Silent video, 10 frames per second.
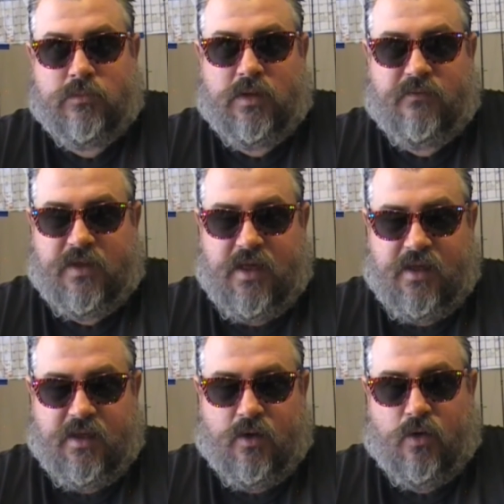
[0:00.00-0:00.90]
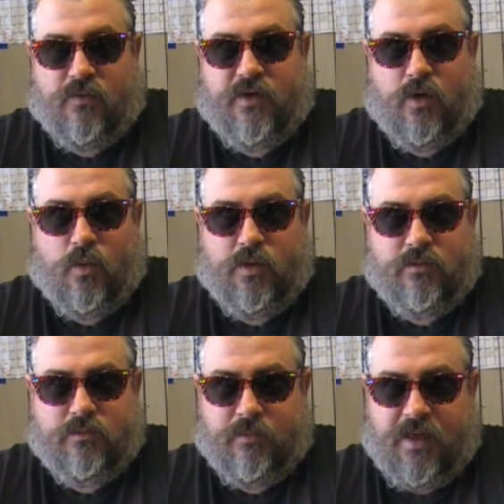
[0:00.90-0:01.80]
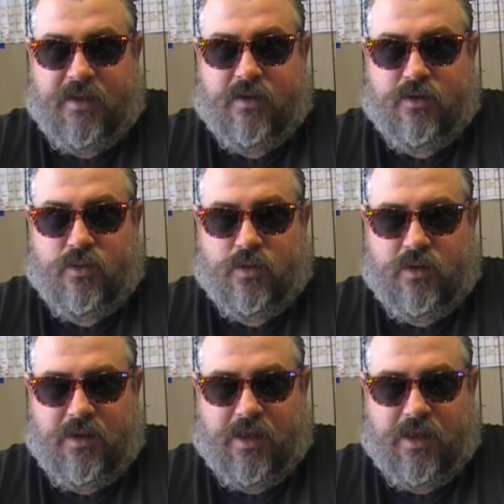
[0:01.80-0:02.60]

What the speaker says: If you can't get a hold of an old one, buy you a new one.